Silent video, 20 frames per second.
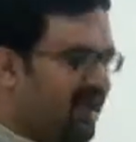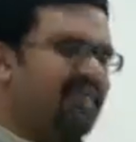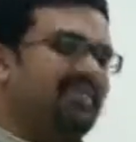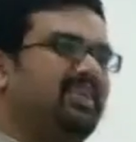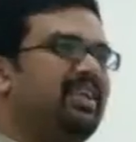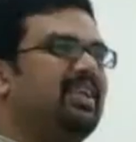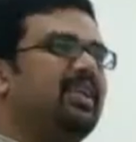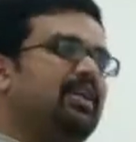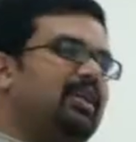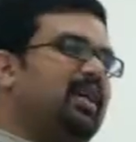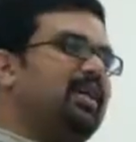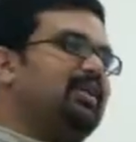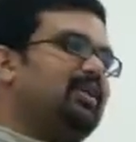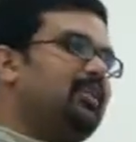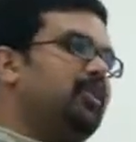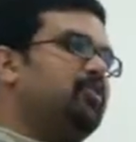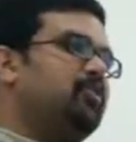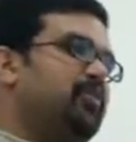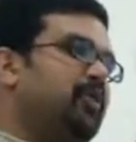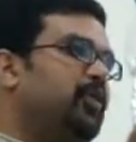Consider that
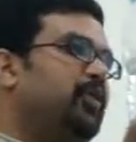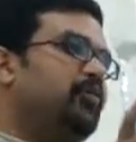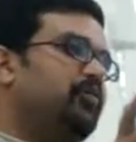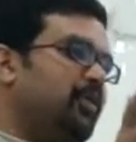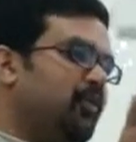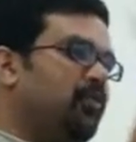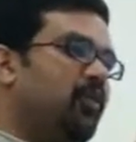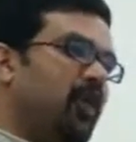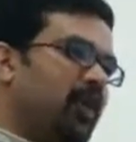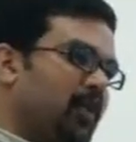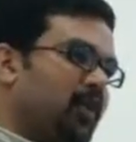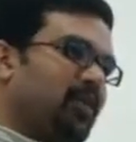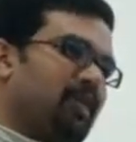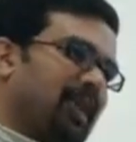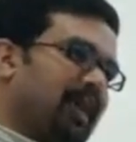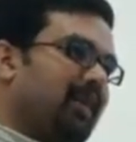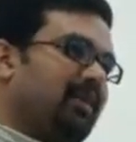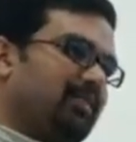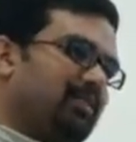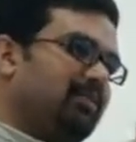this is beautiful for you,
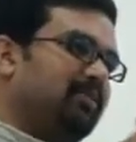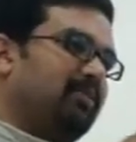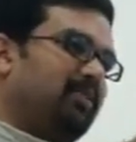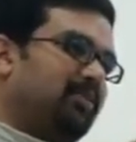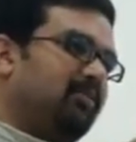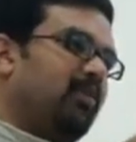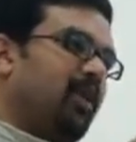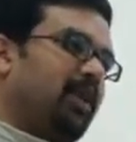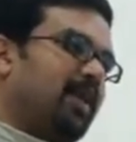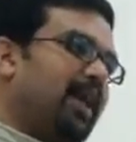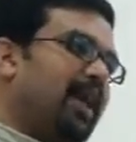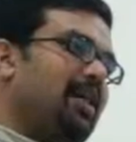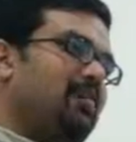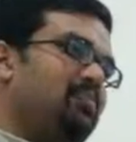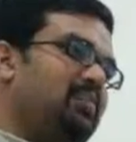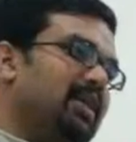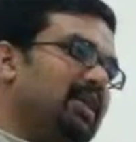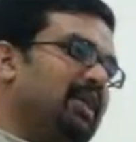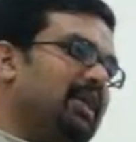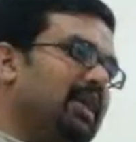right? For time
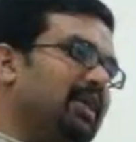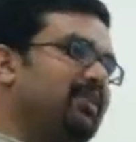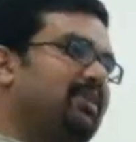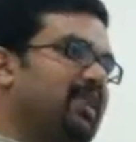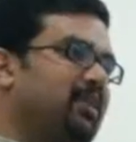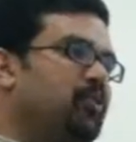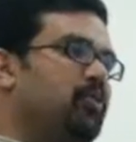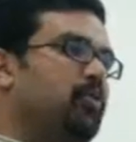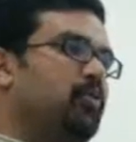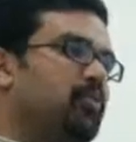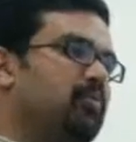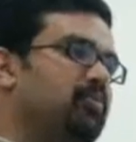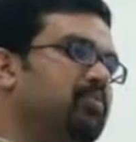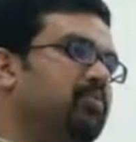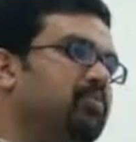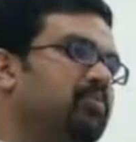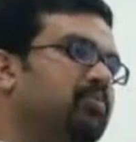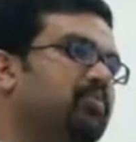being. Let us assume.